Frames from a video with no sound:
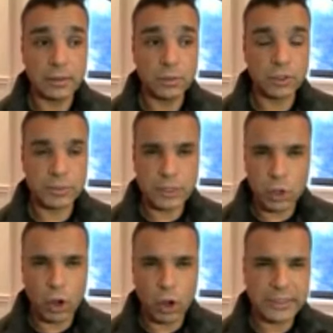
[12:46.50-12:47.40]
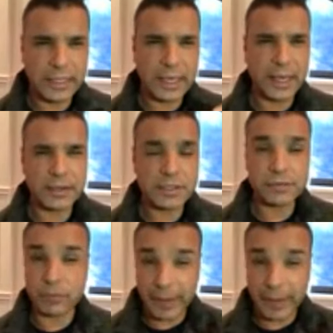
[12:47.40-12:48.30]
Which means God declares
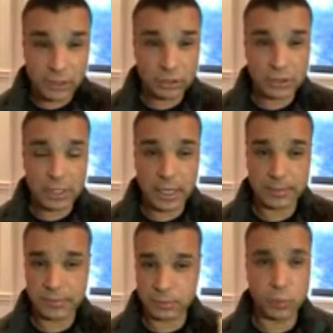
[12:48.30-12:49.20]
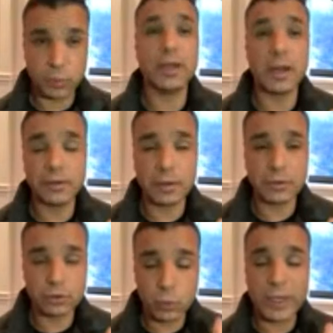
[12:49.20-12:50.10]
from ancient times, from
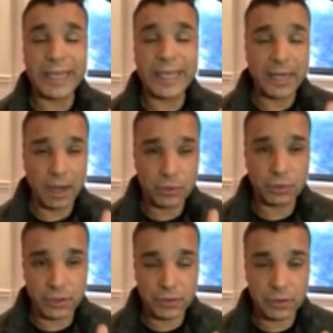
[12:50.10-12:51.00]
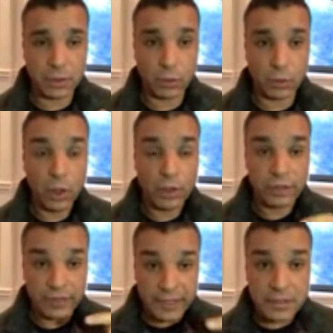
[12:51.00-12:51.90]
2,800 years ago,
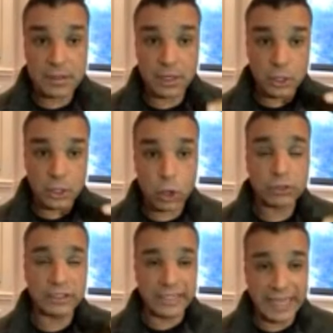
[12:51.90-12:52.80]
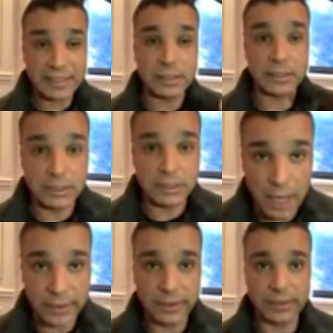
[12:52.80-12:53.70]
things that are not yet
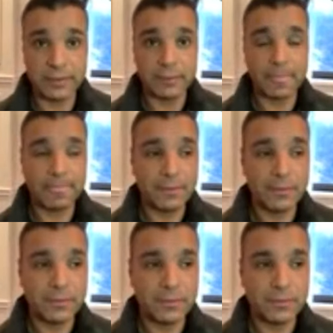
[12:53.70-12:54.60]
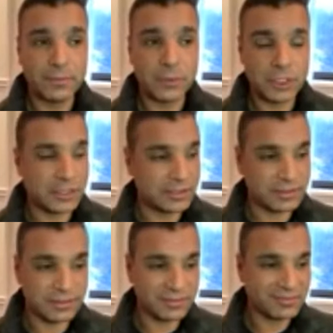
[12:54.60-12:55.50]
done, which
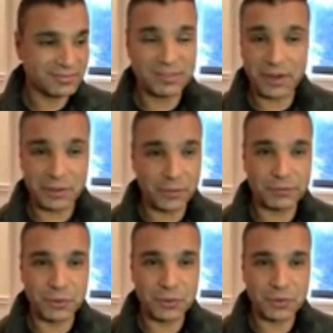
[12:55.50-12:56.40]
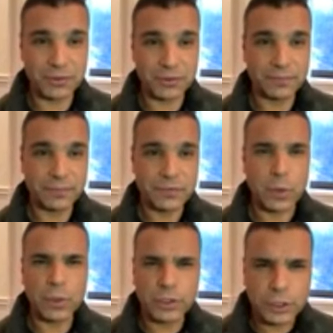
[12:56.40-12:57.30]
is the very near future.
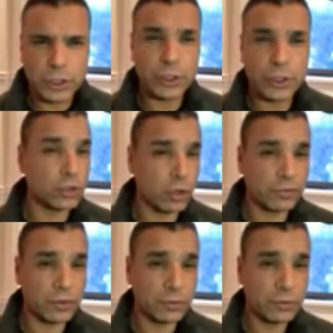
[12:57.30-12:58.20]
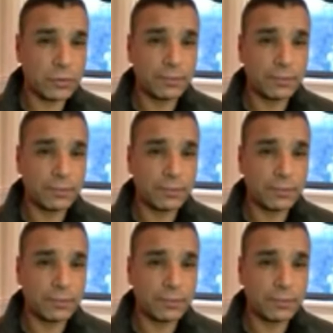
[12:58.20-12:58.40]
So I want to encourage all of you